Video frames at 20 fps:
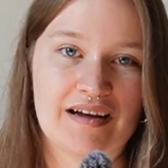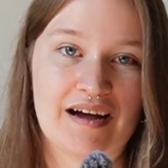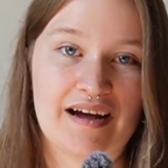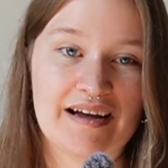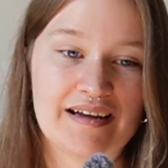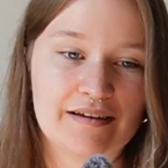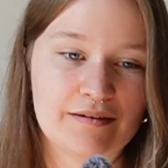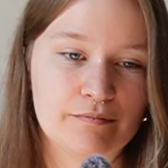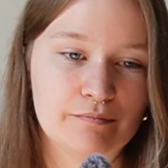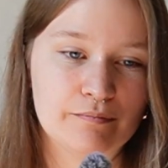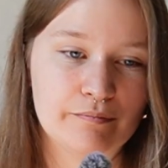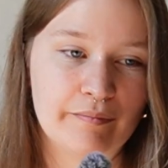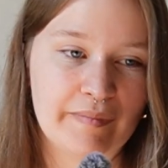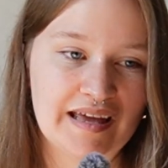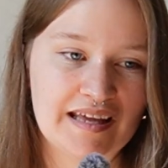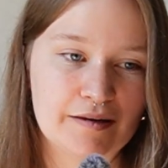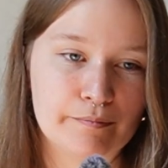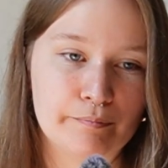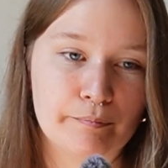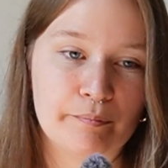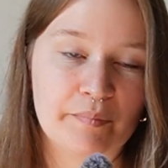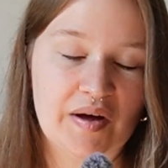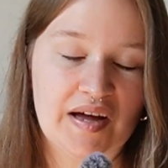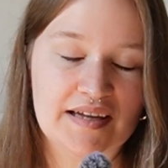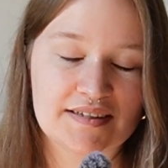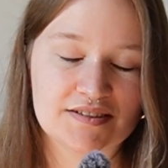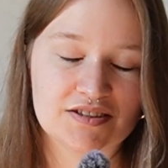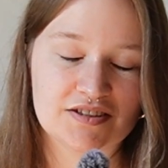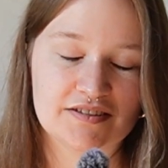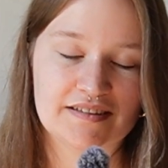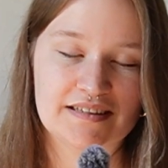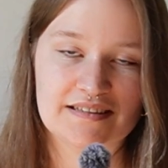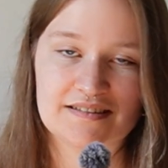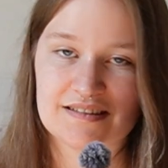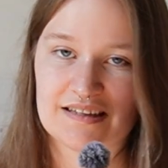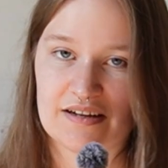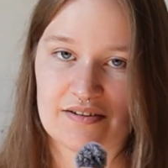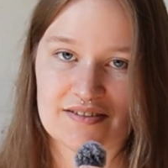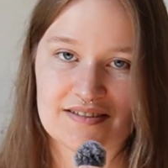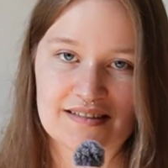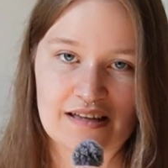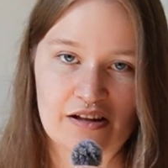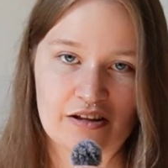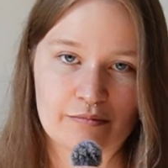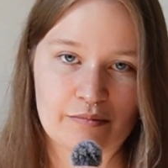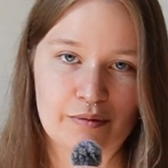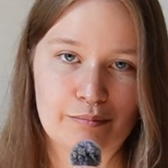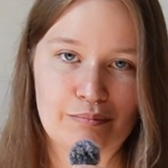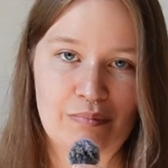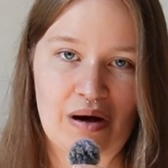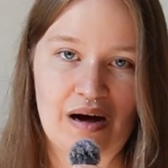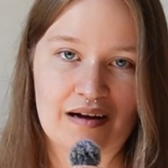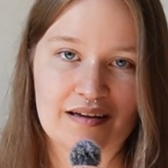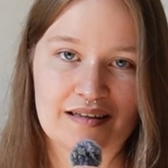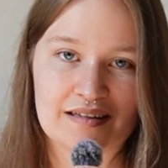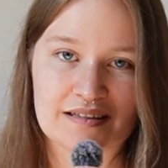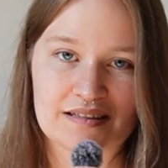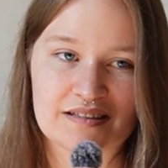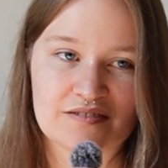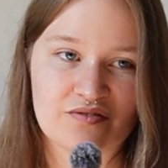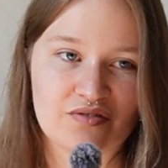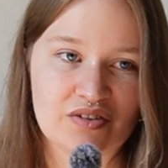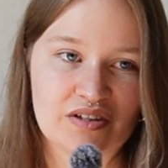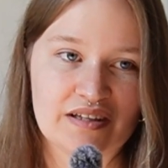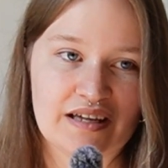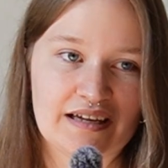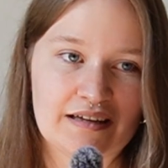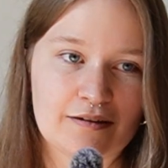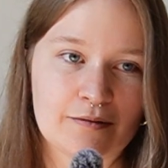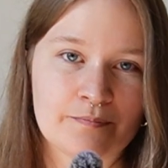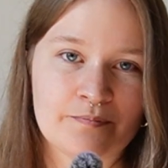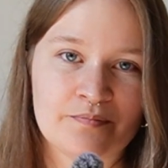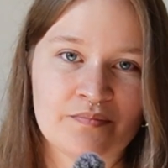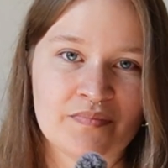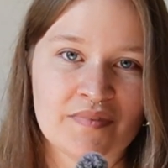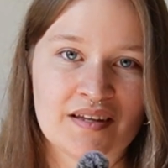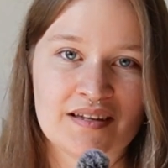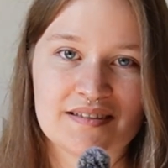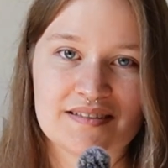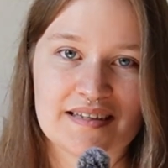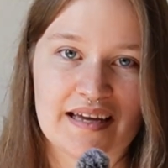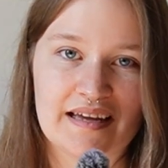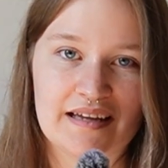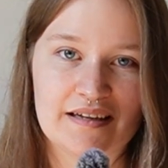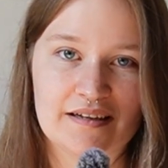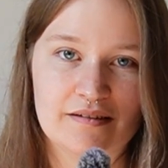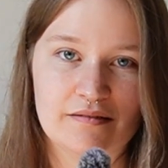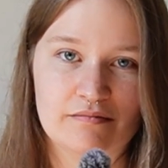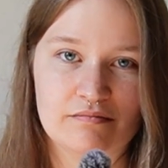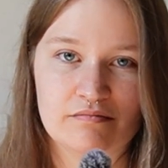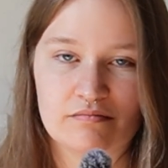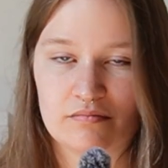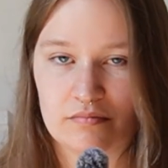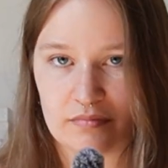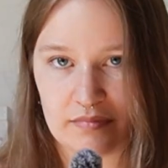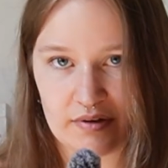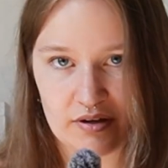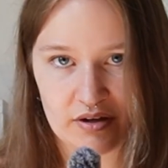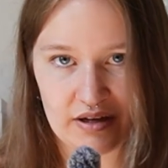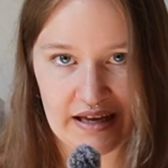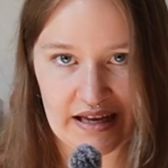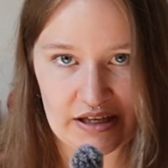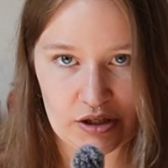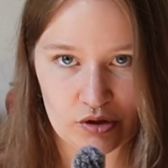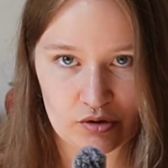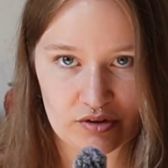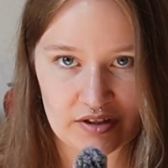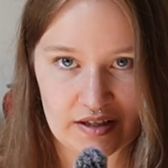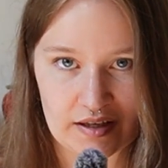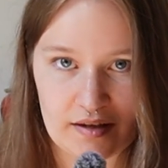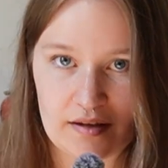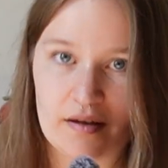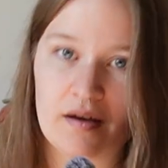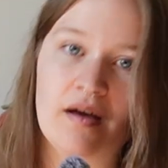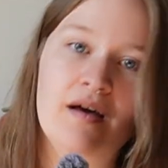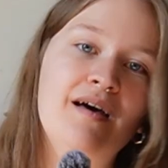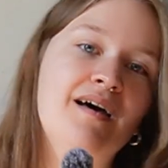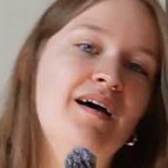I made a bunch of these, and I would sell them at markets for like 10 AUD.